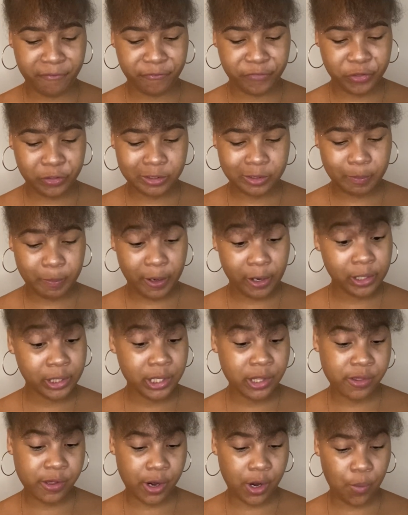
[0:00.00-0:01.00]
feels barely
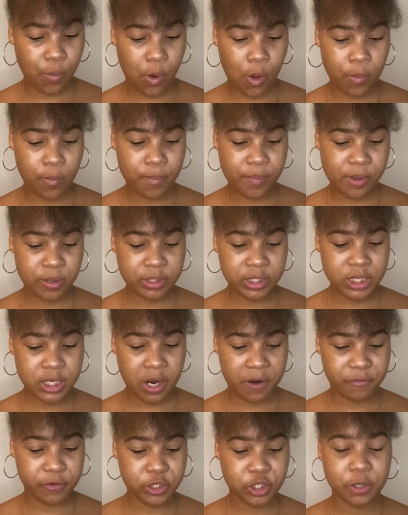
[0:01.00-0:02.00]
there while building
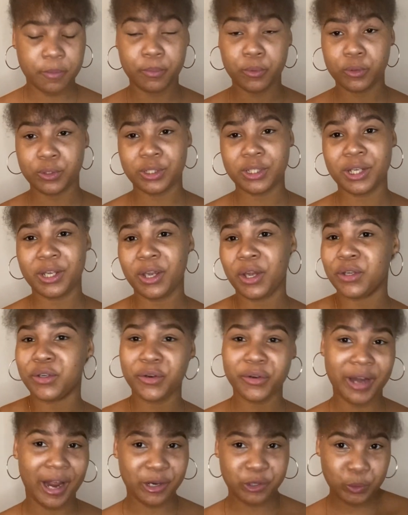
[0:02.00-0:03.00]
coverage and boosting your
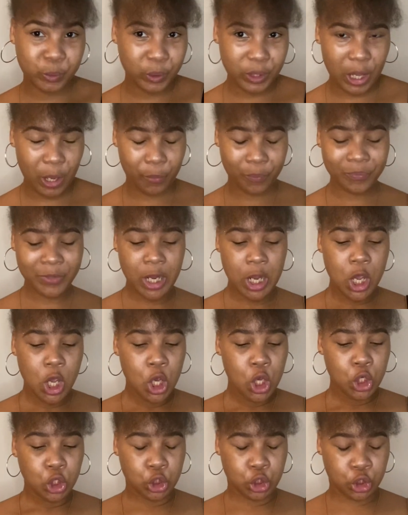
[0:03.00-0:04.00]
natural glow.
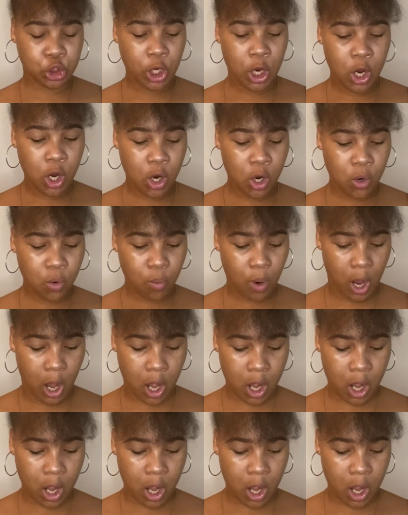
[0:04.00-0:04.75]
So,